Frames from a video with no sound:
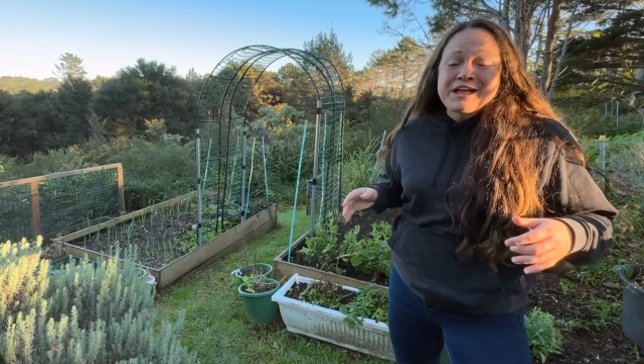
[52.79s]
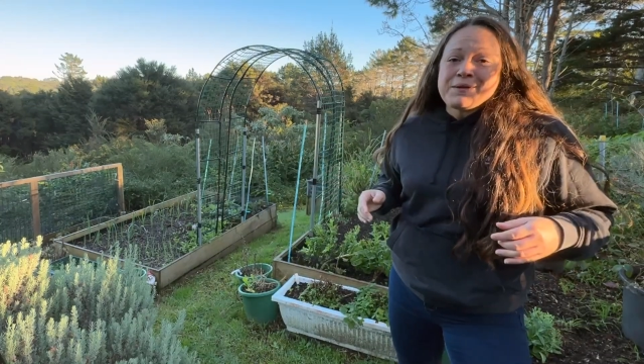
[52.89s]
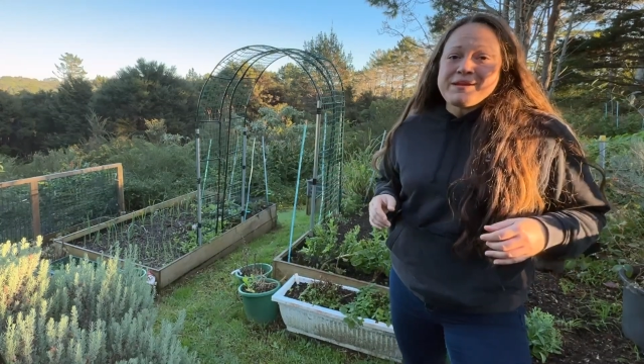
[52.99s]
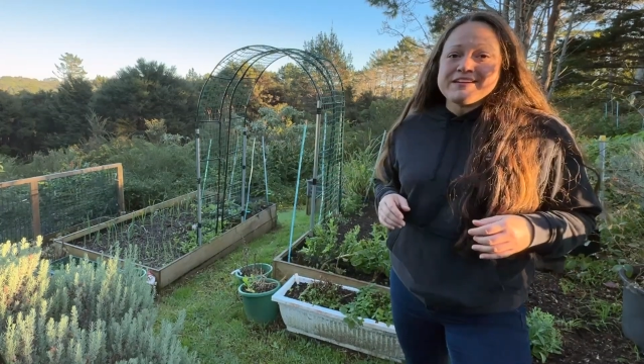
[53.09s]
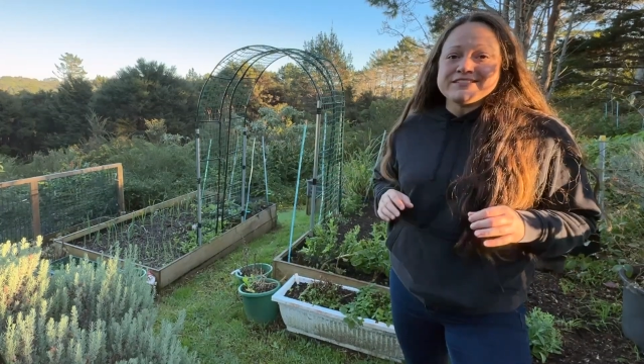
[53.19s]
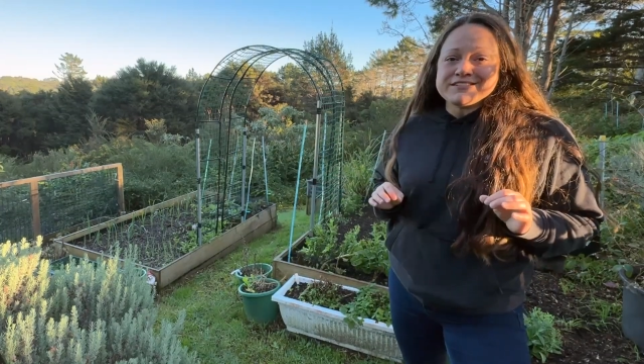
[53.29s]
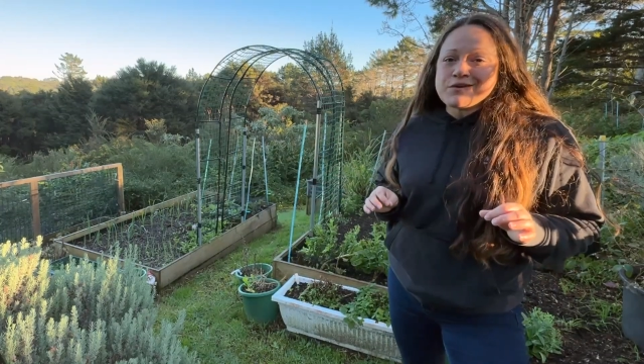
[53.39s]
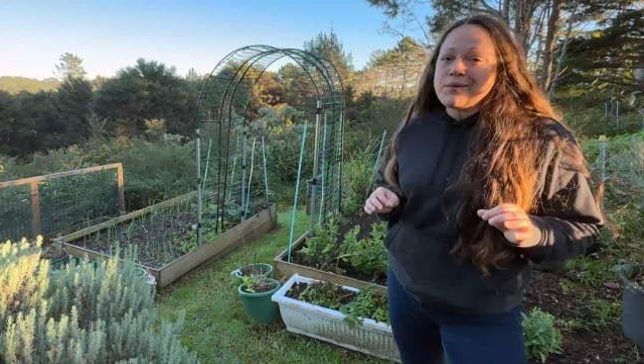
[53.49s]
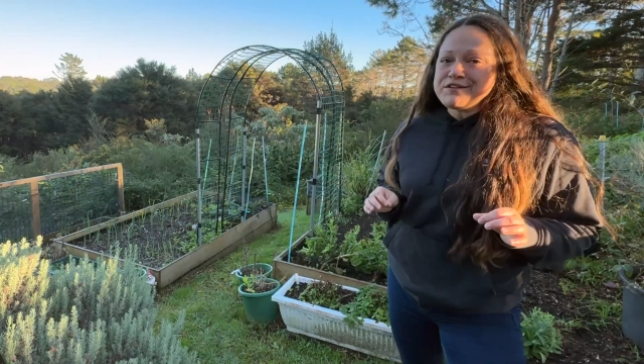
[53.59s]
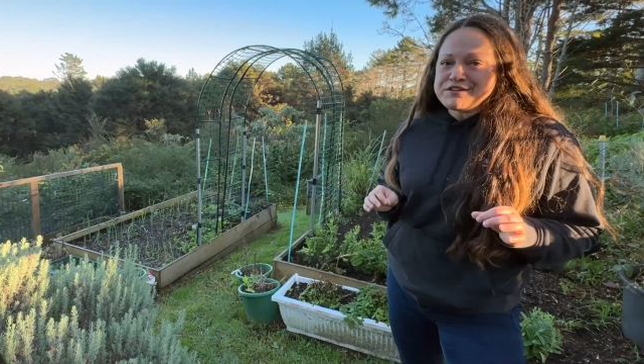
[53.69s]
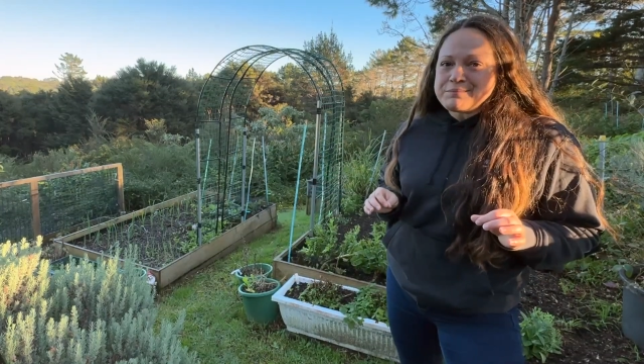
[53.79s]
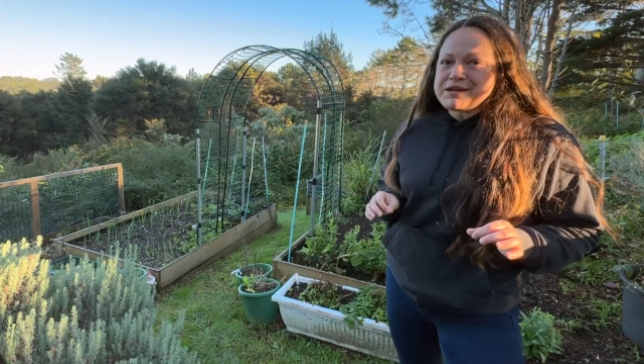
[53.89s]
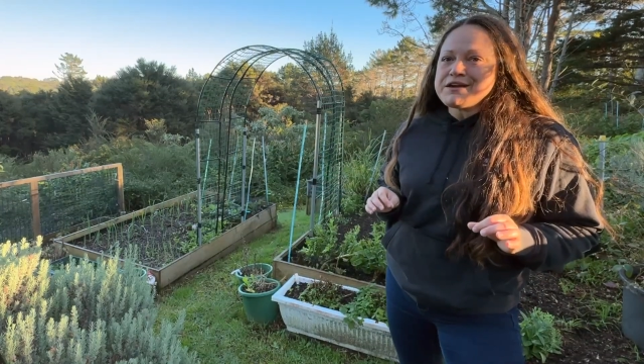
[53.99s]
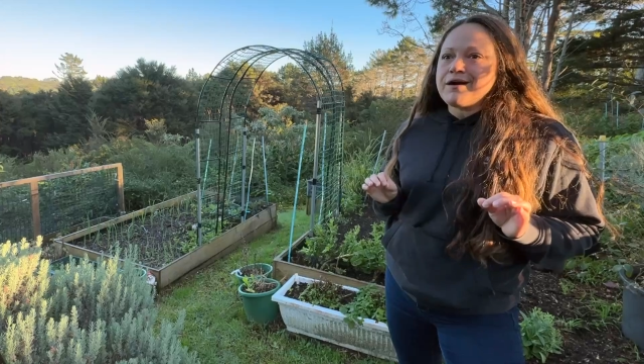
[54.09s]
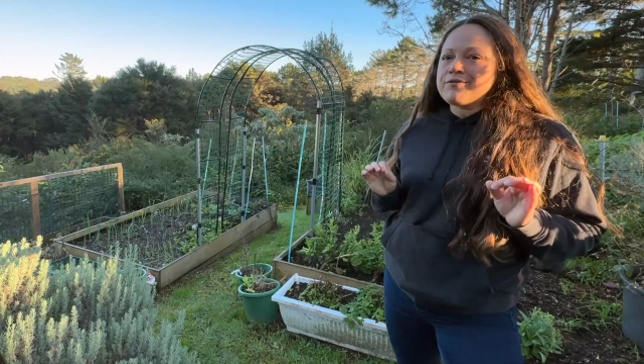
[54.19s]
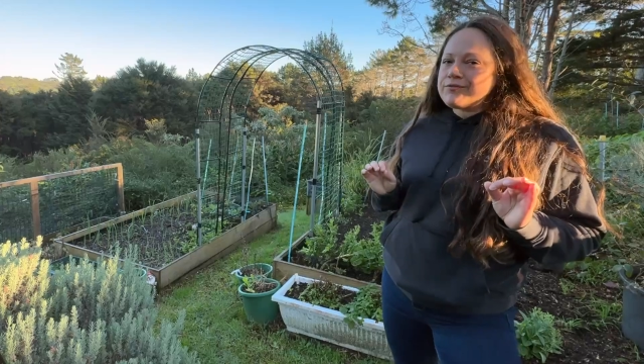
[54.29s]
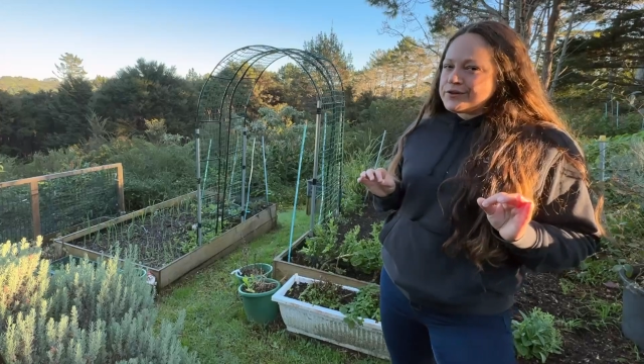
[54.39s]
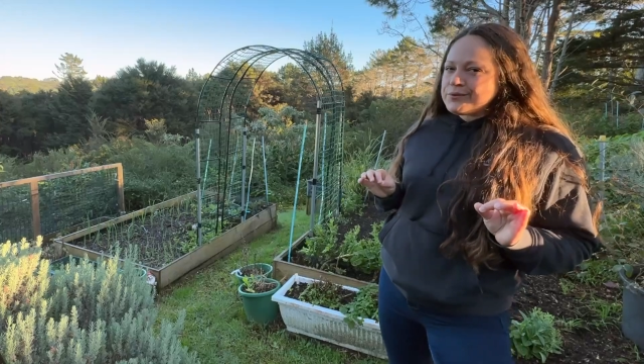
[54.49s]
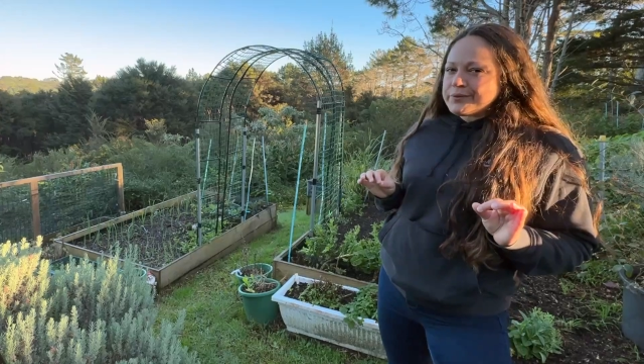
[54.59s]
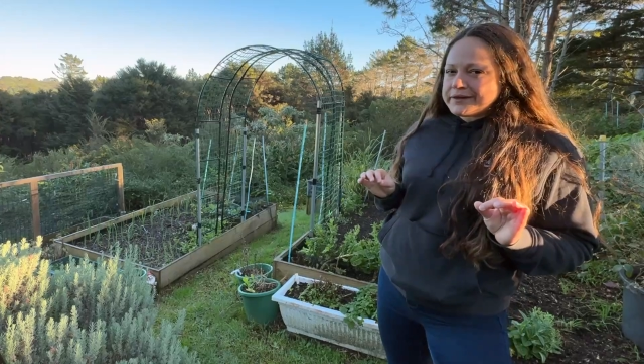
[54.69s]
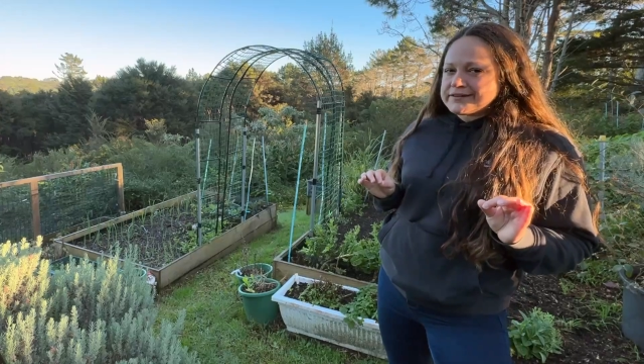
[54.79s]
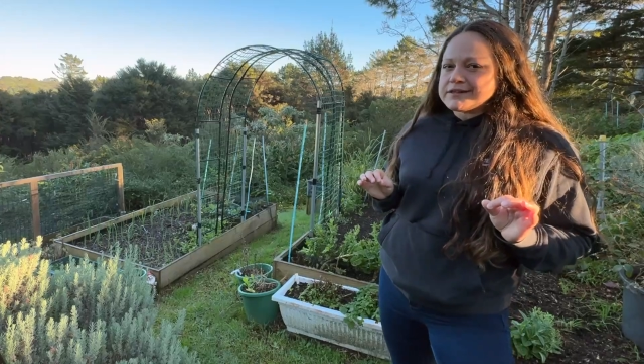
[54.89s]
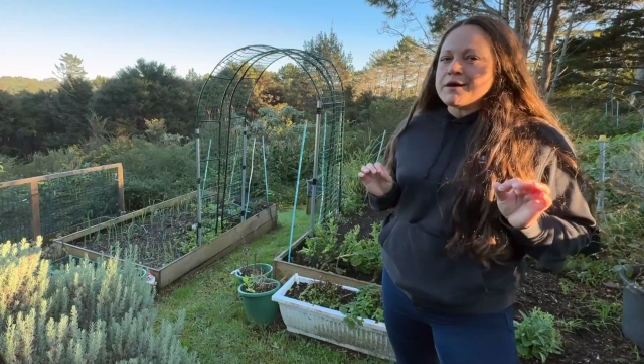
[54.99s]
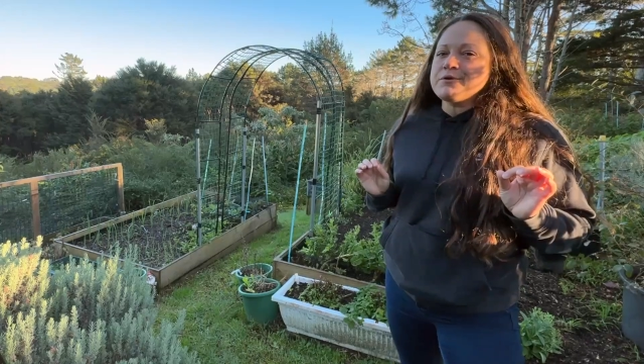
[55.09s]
because it's going to be a few weeks